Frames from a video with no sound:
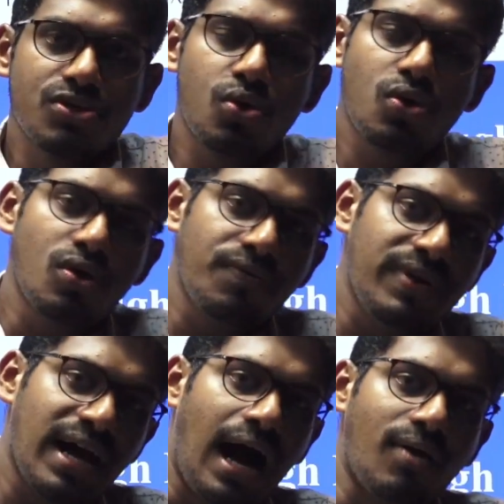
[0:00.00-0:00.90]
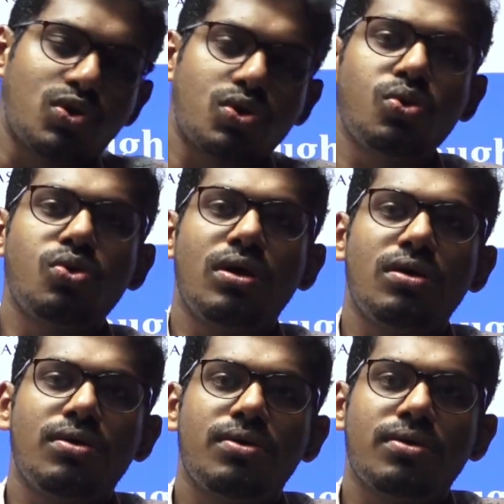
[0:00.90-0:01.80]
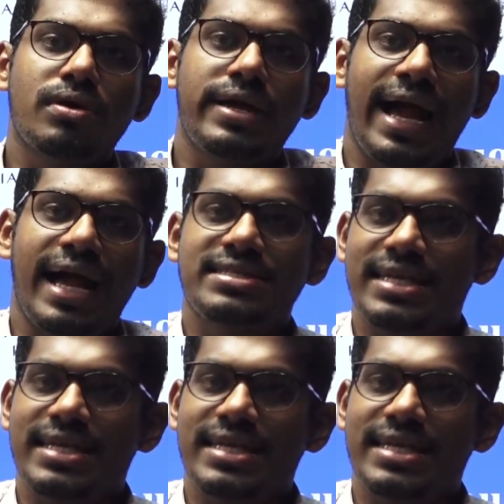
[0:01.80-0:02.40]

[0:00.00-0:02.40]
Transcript: So we have to catch